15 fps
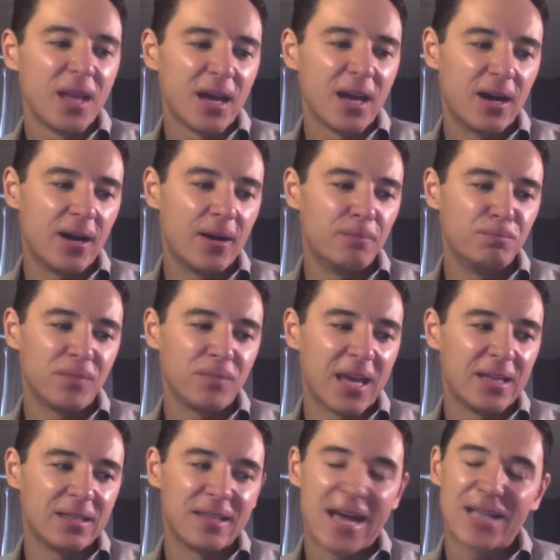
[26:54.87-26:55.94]
Um,
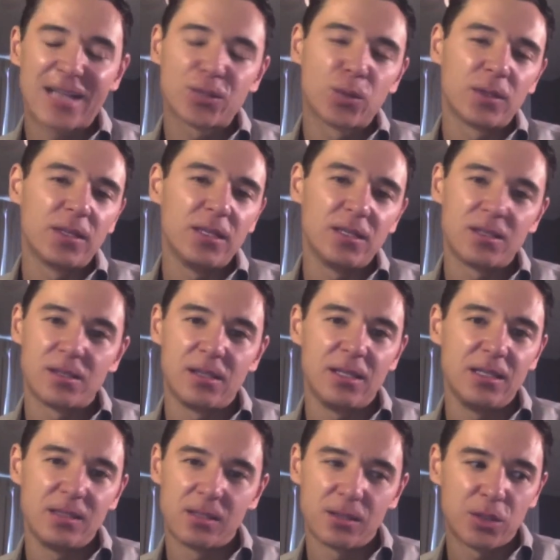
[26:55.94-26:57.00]
and that's what these
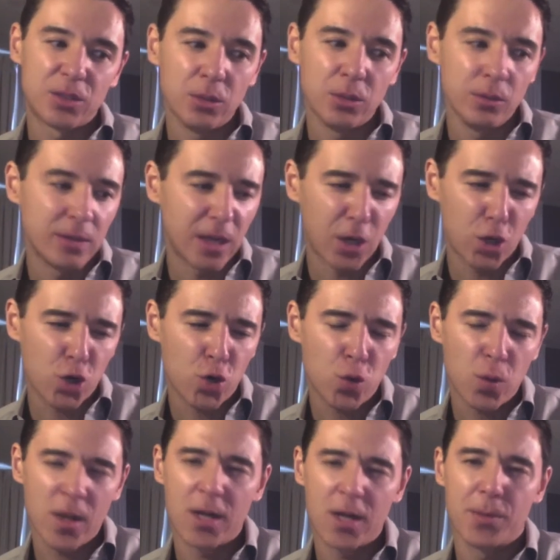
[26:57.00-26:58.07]
these two
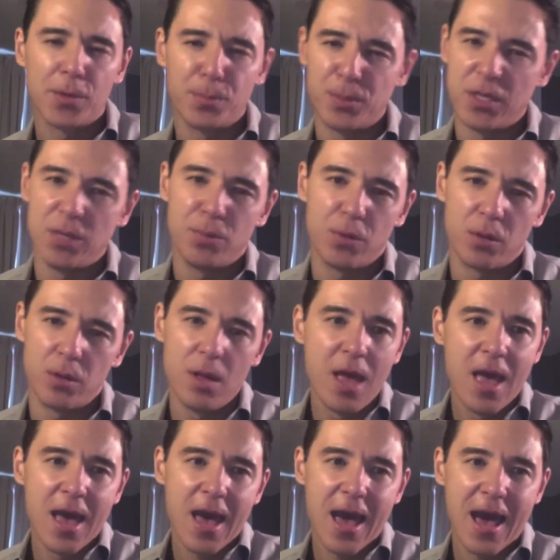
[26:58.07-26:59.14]
incredible people
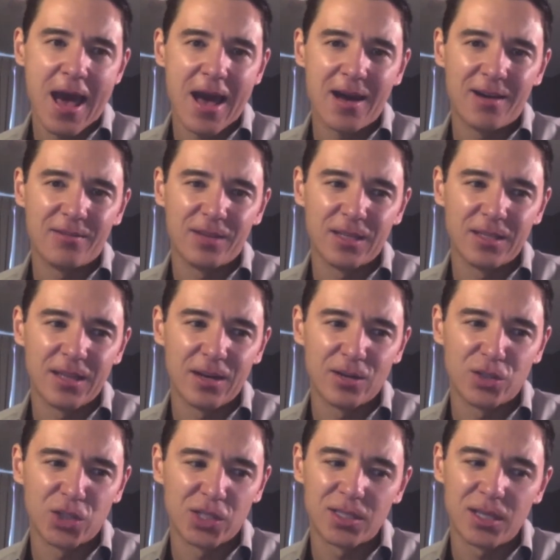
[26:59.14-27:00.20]
have, and they're
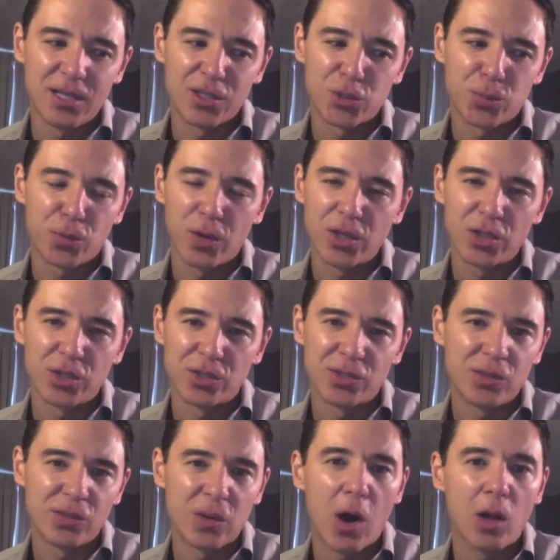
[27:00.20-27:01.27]
just inspirations
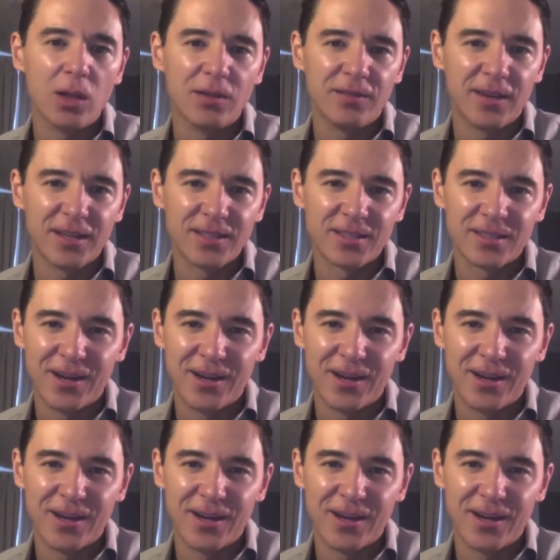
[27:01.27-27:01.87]
to all of us.